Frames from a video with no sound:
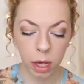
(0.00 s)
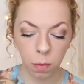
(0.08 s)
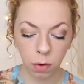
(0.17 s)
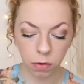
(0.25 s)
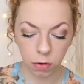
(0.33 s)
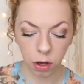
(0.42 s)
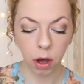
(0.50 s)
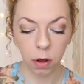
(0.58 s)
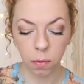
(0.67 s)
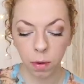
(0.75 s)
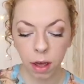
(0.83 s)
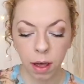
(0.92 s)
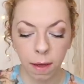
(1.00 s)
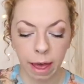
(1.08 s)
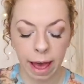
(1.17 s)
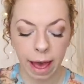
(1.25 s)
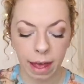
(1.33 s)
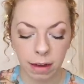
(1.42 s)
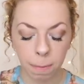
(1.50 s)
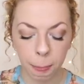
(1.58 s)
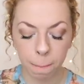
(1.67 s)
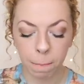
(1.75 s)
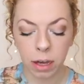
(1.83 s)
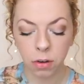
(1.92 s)
you want to go. And
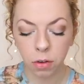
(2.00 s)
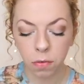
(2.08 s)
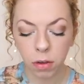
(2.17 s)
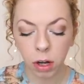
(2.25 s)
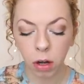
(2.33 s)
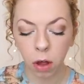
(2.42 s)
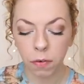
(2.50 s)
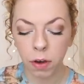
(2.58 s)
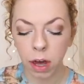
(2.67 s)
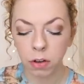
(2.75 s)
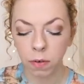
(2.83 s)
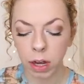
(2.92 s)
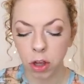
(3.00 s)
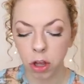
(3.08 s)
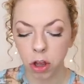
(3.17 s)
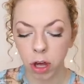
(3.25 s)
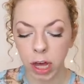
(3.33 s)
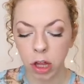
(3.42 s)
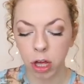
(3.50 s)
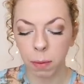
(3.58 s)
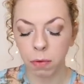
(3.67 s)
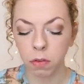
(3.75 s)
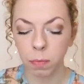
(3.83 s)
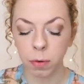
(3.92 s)
I do feel a lot of you guys are actually changing
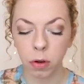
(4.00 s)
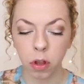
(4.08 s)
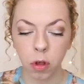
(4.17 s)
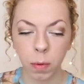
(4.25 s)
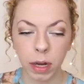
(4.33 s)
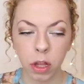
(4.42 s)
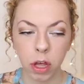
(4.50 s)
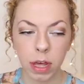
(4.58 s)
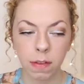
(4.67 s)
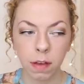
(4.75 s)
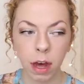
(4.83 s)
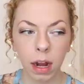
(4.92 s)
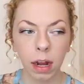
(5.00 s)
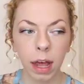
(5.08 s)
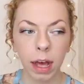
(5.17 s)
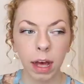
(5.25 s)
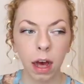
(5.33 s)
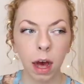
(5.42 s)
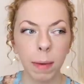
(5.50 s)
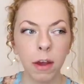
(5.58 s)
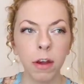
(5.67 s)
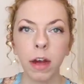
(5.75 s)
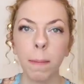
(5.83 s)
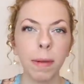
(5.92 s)
up your spiritual energy. It's kind of like I'm
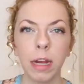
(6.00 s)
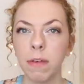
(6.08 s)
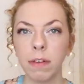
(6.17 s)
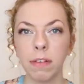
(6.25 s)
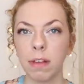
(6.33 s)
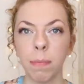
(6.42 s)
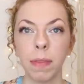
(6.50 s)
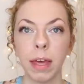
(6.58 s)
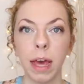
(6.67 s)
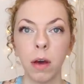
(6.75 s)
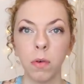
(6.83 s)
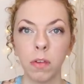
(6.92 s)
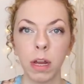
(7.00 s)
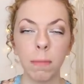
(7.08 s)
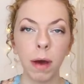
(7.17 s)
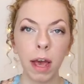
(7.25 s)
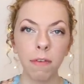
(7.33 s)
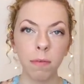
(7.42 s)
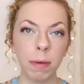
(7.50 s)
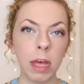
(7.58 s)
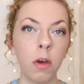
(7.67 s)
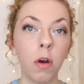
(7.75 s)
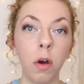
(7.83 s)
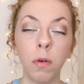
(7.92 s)
hearing I believe in something else, and it might even
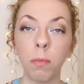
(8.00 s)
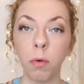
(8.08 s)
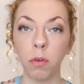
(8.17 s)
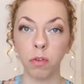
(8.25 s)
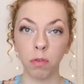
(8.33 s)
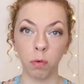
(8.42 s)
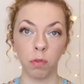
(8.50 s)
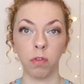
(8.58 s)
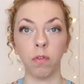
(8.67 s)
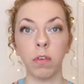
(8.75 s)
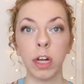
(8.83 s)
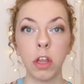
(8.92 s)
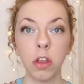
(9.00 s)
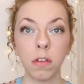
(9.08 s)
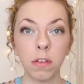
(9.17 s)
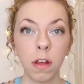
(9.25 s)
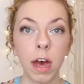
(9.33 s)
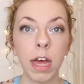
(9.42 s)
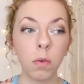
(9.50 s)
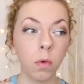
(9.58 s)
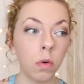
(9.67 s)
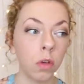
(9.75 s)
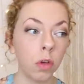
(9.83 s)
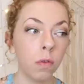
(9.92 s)
be you go more towards the religious side
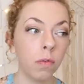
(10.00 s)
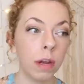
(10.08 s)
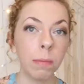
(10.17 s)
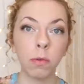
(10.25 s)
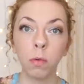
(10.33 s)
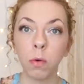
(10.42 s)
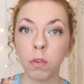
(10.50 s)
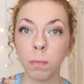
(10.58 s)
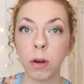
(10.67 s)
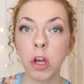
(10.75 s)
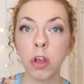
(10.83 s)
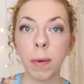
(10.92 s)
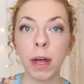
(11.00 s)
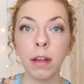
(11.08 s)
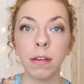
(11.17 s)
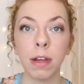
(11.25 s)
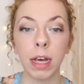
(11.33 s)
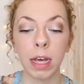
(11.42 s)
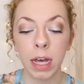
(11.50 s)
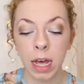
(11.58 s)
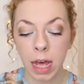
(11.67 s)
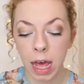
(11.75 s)
or you flip towards spirituality.